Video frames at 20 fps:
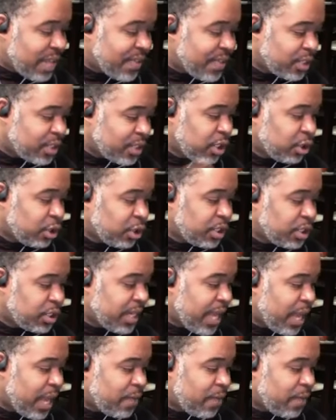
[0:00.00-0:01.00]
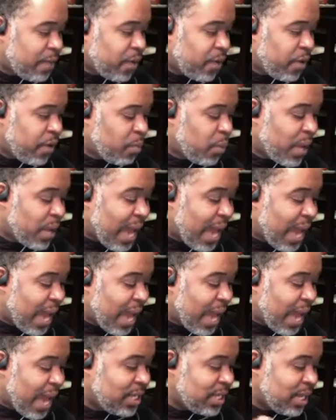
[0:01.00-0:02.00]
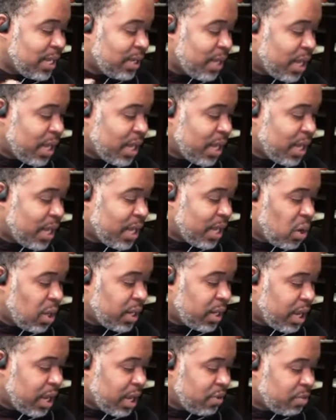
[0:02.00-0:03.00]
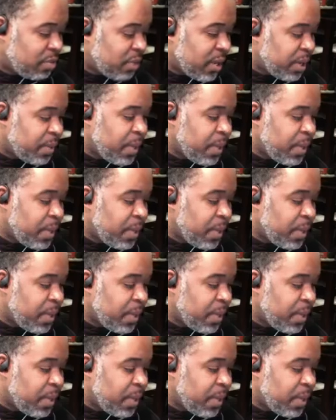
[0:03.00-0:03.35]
There's a little delay from what I see and, and you all hearing me.